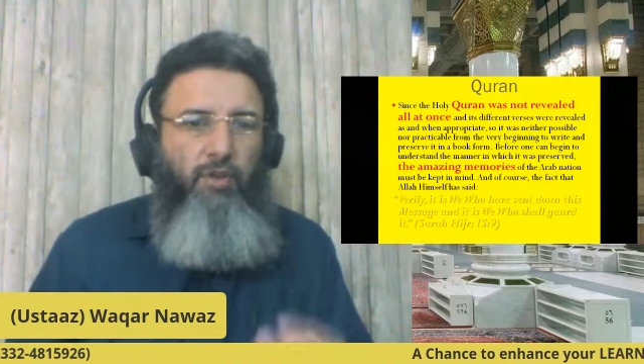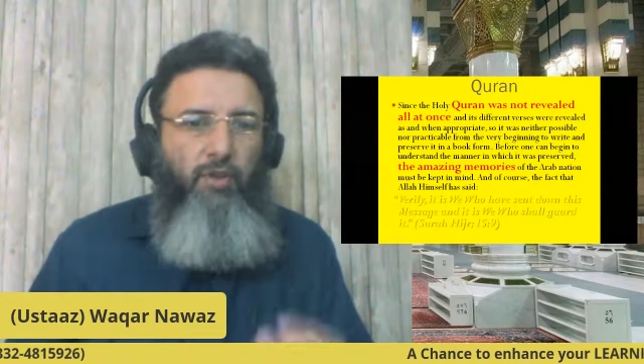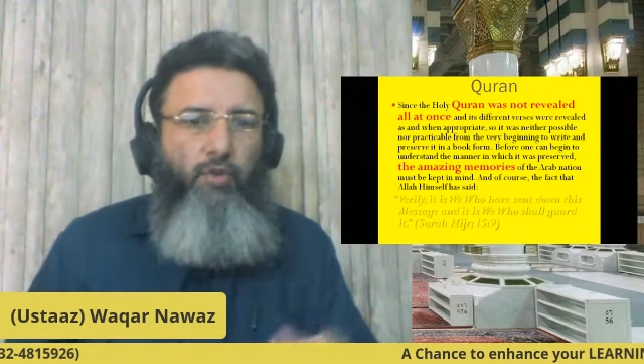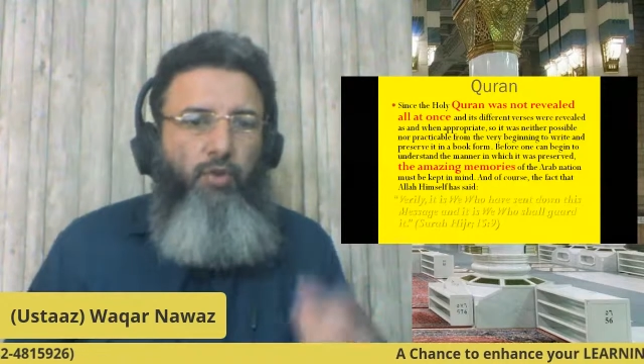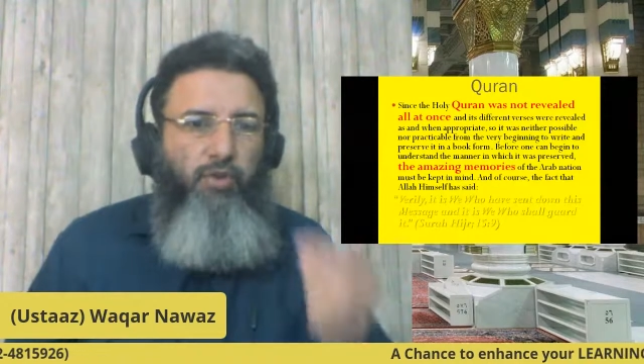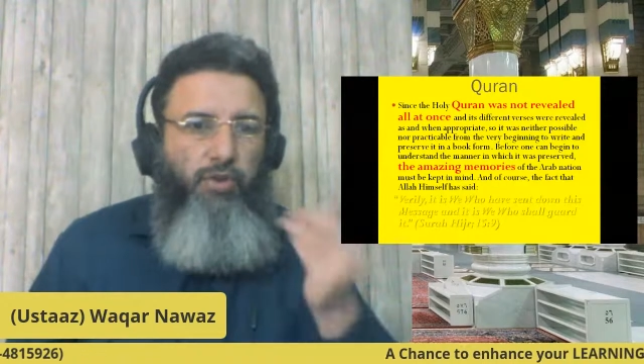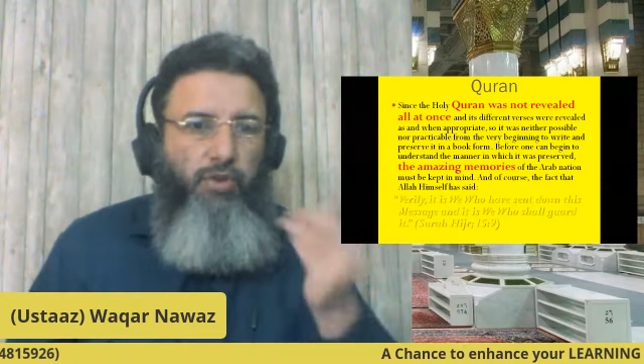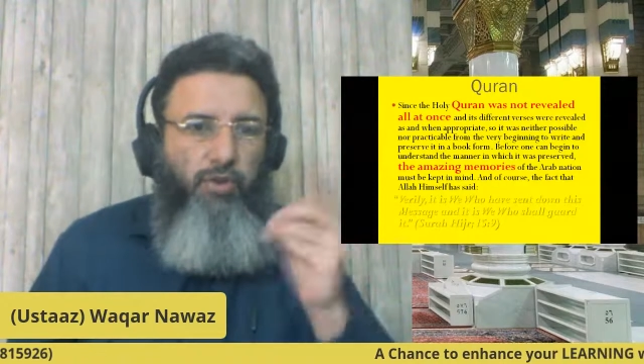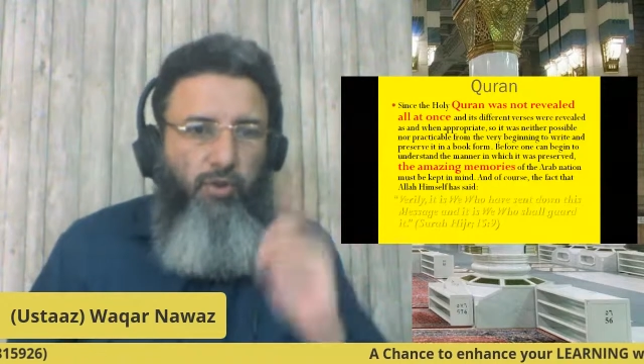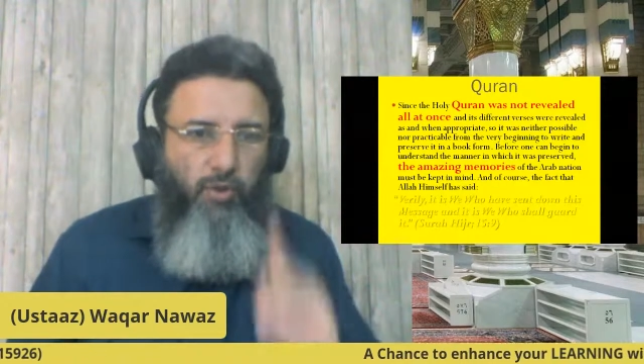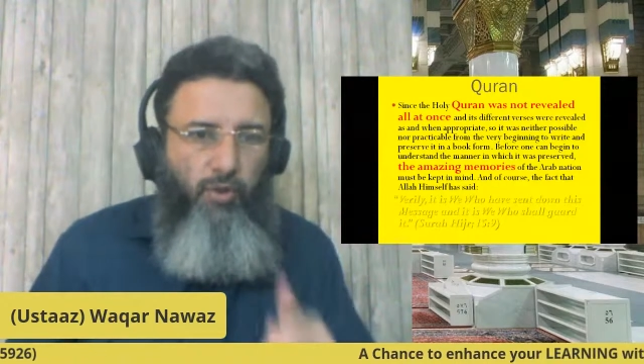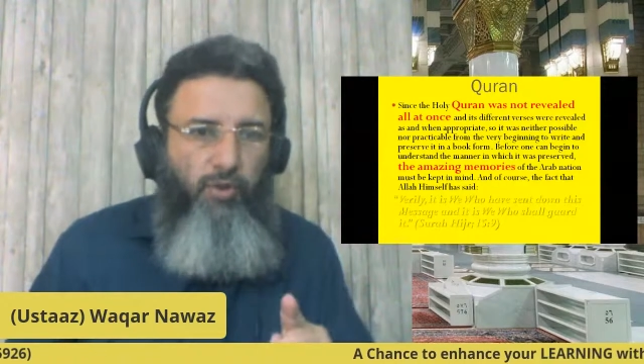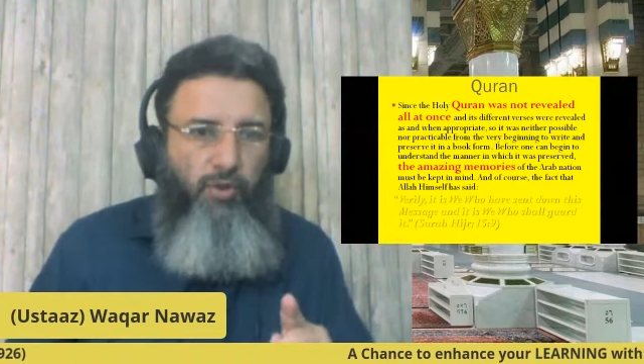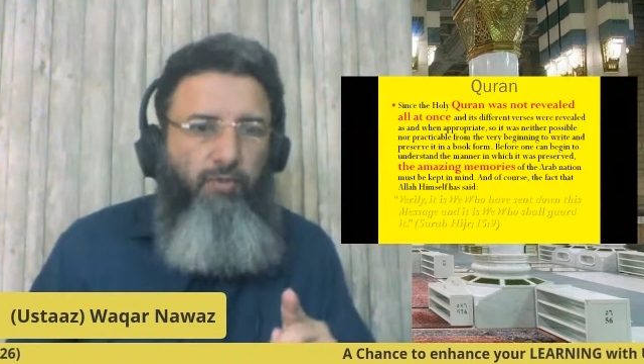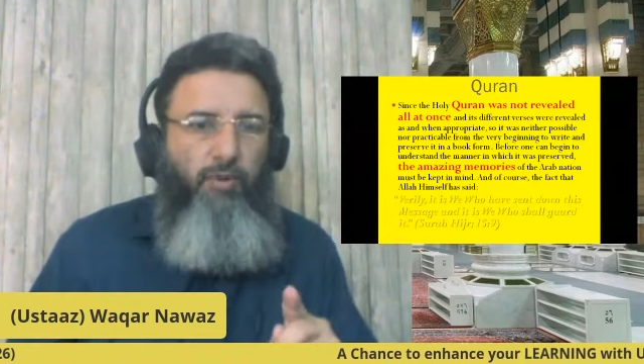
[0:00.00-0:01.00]
to
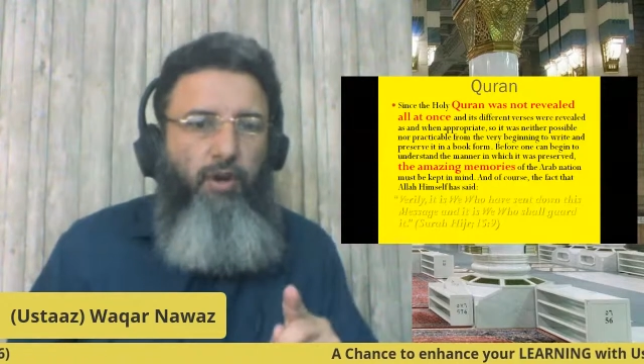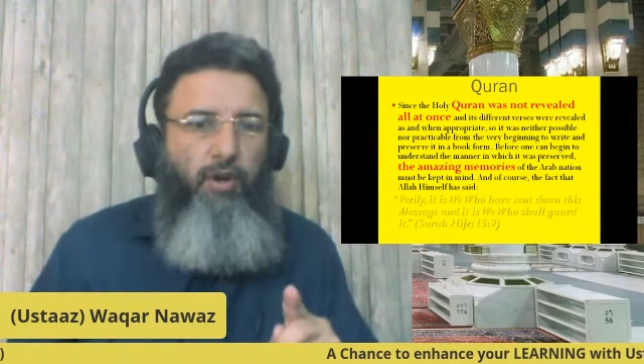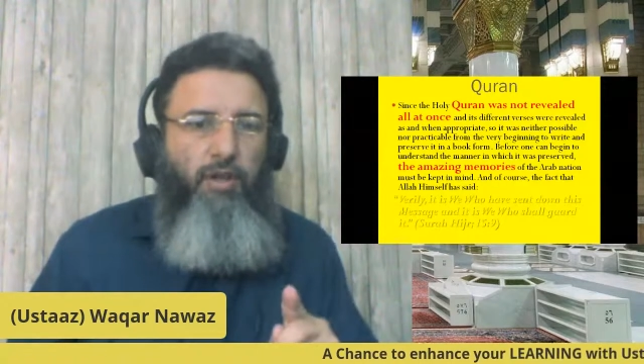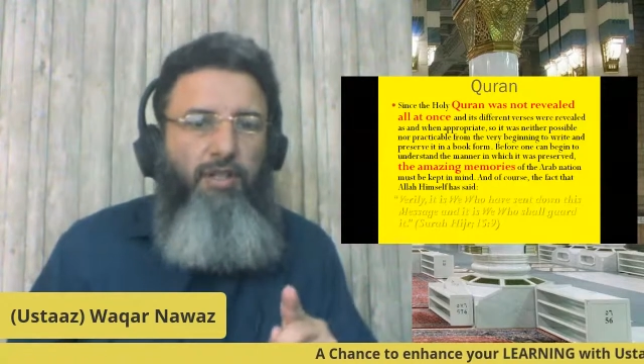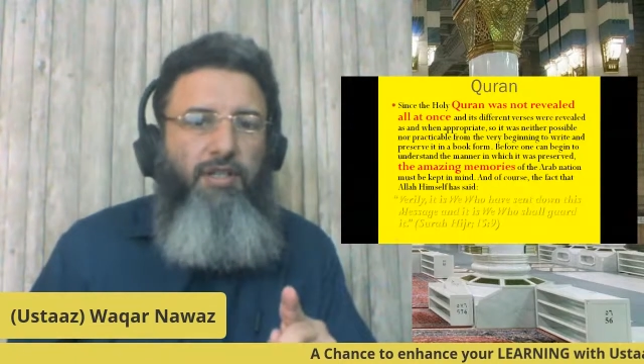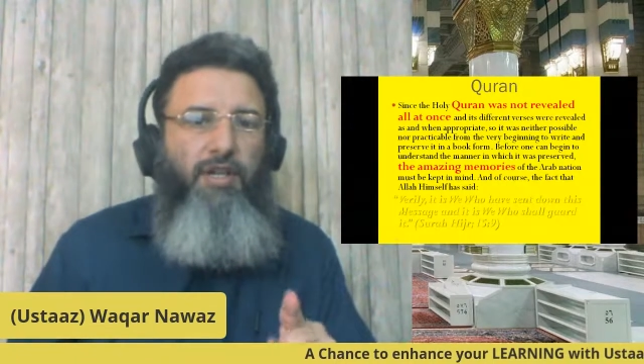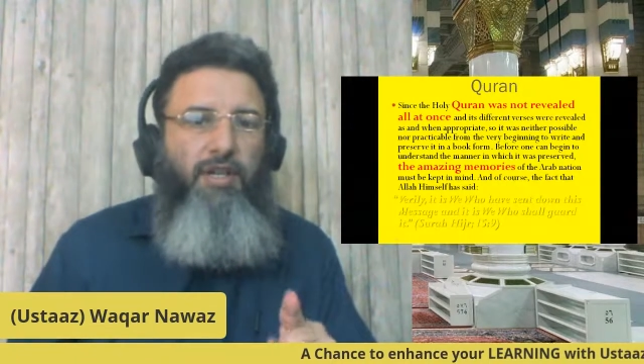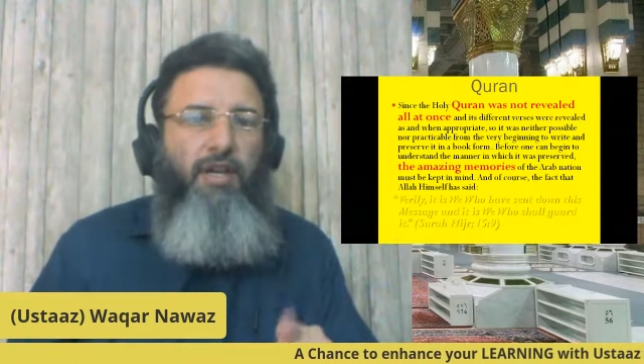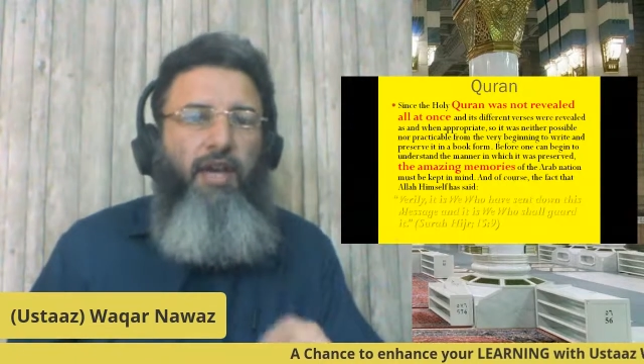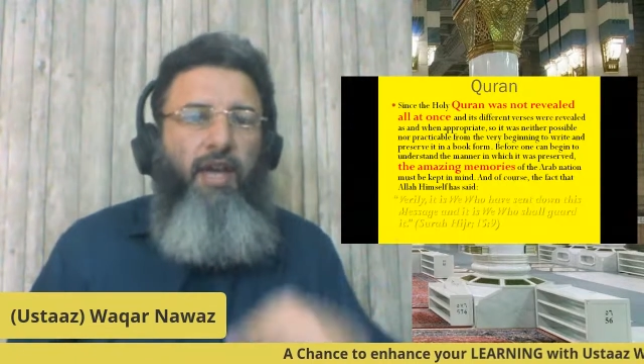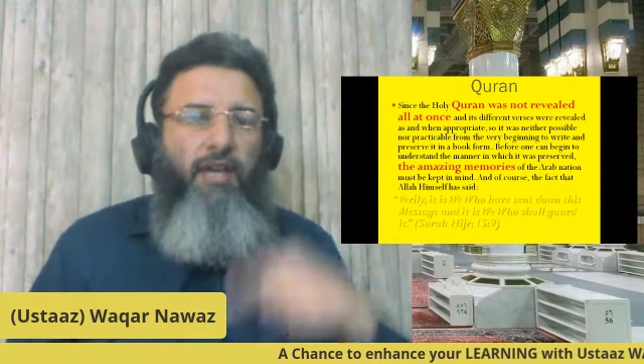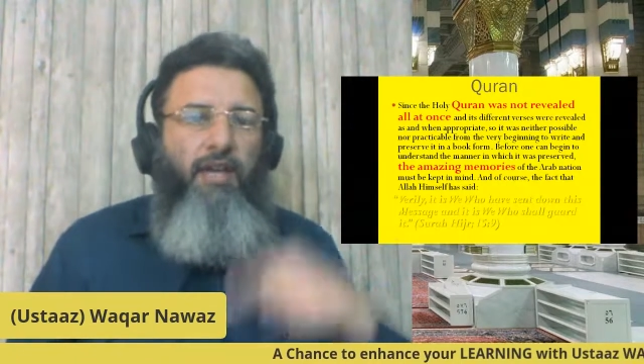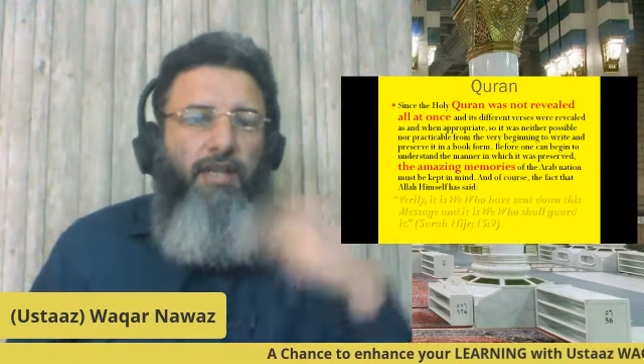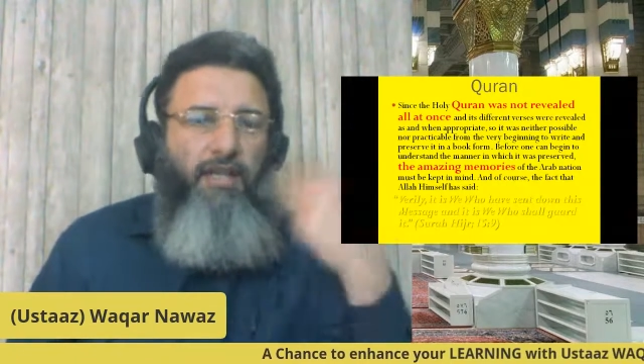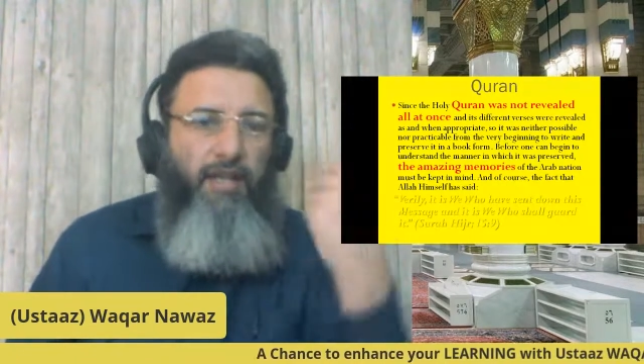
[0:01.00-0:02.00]
store water
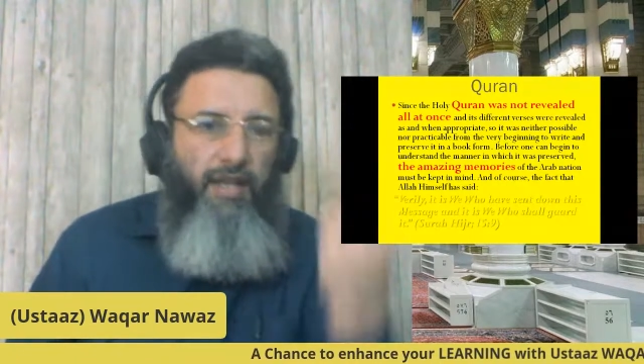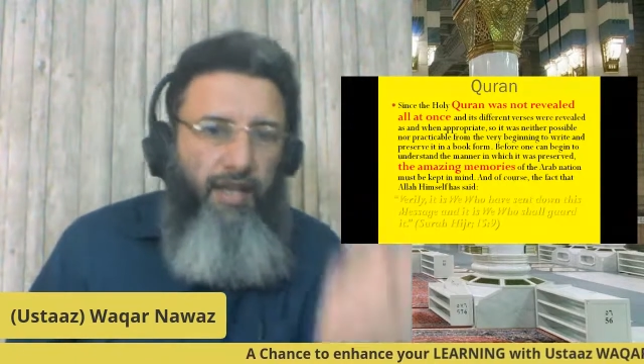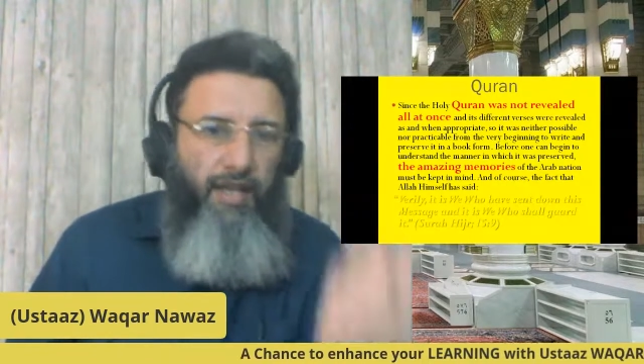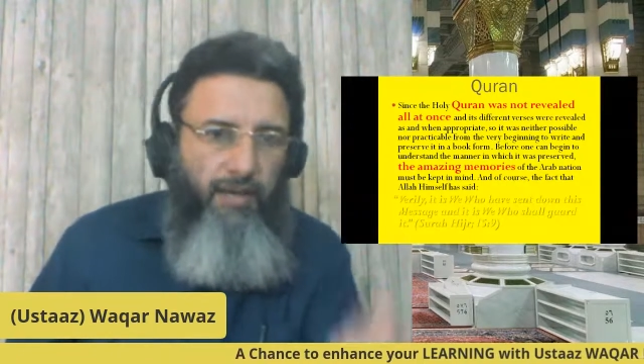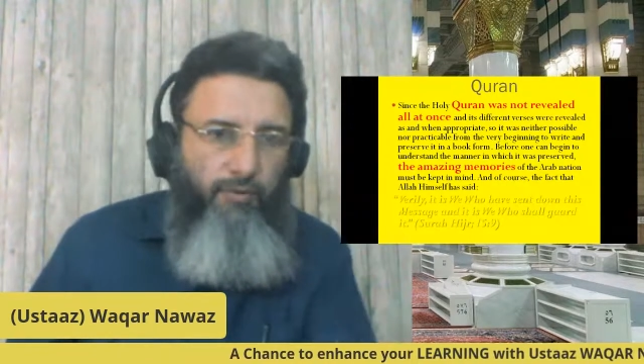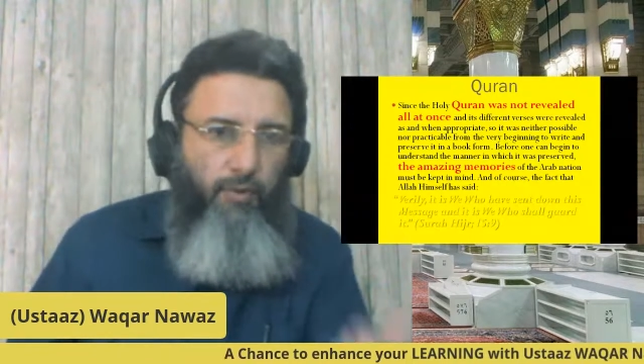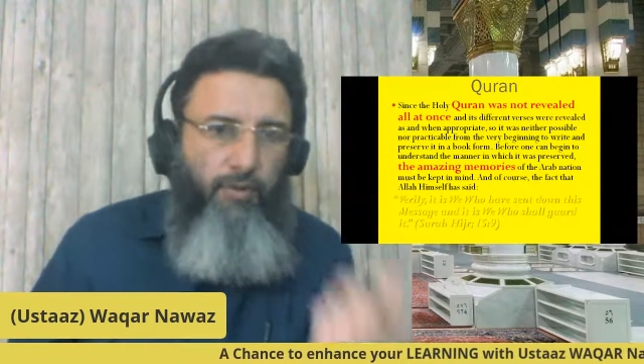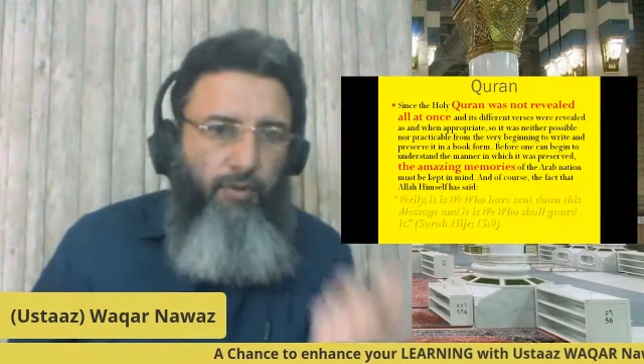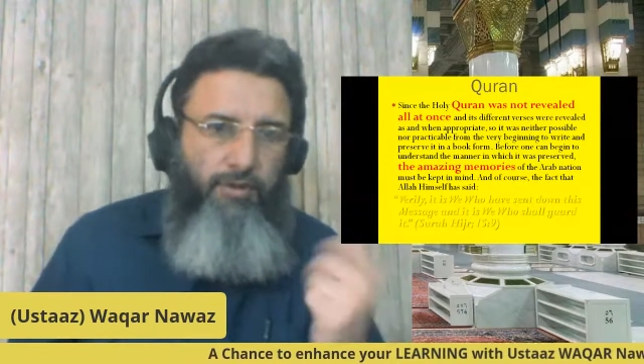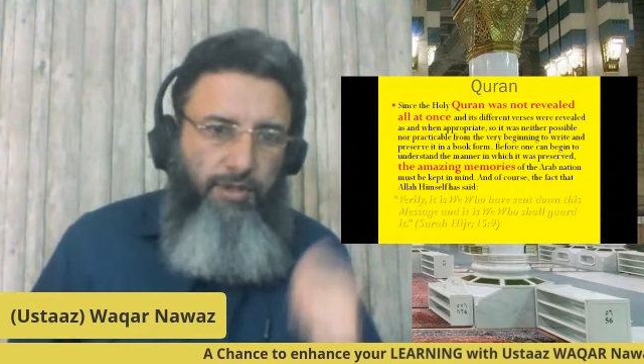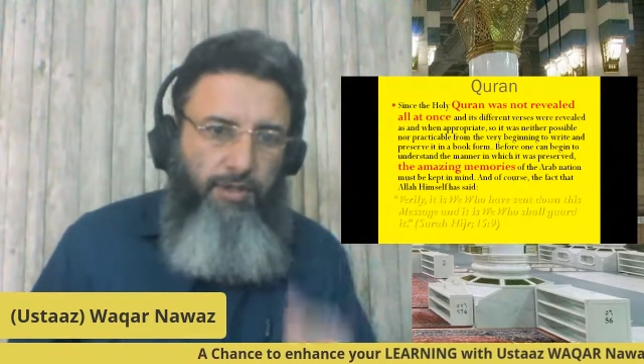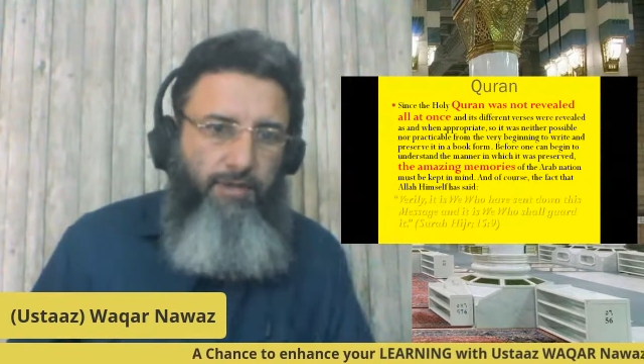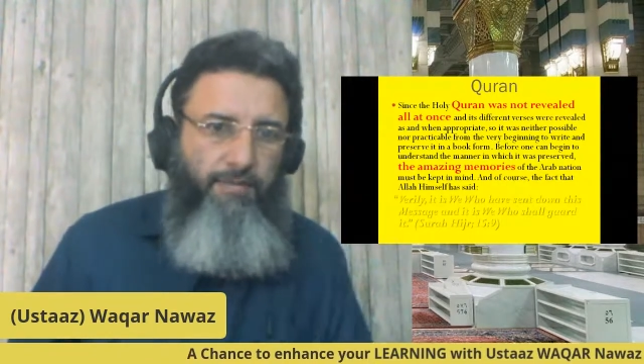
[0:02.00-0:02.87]
and collect water.